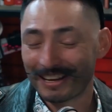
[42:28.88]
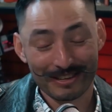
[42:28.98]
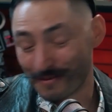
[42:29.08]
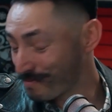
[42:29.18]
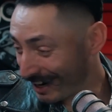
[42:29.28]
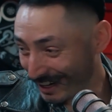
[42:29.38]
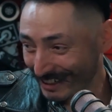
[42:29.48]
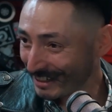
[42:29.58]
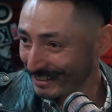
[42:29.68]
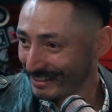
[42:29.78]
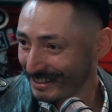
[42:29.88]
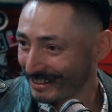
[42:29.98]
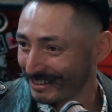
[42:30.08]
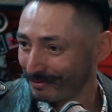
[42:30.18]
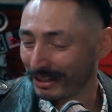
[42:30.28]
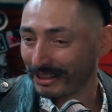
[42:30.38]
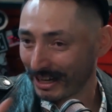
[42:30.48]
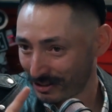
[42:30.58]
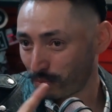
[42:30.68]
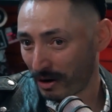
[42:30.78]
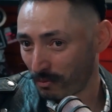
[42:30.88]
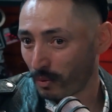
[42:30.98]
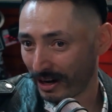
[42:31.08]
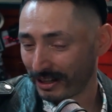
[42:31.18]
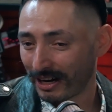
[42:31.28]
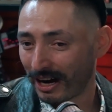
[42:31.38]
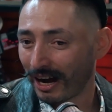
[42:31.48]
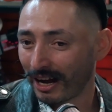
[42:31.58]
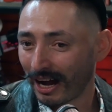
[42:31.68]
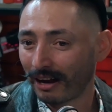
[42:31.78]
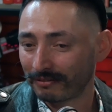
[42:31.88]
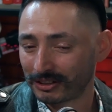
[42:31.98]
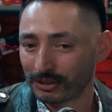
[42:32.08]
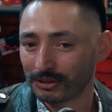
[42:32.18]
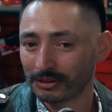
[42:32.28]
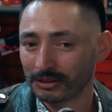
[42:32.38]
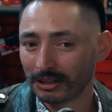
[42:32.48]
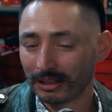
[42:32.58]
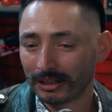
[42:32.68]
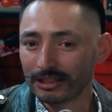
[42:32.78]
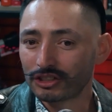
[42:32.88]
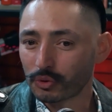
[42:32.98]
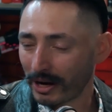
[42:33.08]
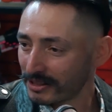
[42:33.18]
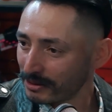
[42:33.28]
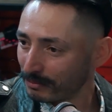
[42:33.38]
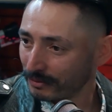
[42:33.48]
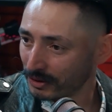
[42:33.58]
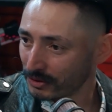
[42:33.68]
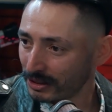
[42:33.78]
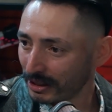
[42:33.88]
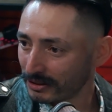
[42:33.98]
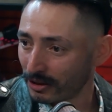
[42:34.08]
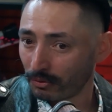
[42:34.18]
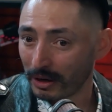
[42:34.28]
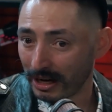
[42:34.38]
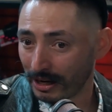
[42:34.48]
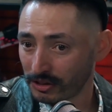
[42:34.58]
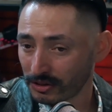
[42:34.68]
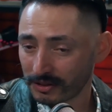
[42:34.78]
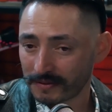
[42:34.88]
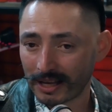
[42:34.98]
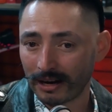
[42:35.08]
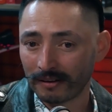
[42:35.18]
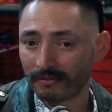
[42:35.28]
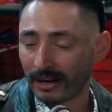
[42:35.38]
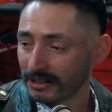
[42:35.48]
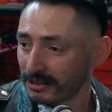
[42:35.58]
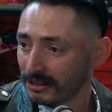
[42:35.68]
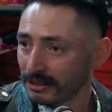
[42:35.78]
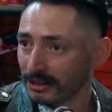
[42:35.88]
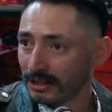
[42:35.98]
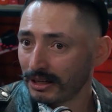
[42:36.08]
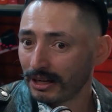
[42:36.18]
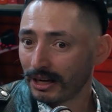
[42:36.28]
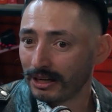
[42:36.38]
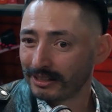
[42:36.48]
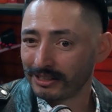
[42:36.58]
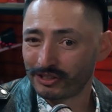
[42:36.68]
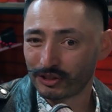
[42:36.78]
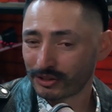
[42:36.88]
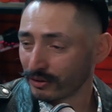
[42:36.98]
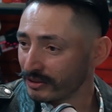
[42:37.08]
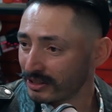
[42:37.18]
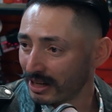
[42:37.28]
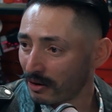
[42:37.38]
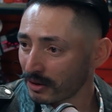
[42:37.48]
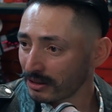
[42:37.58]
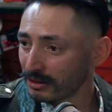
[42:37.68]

And you might not see it. But that's one way that I have to address some of those things. There are relationships that I invested and they just turn sour.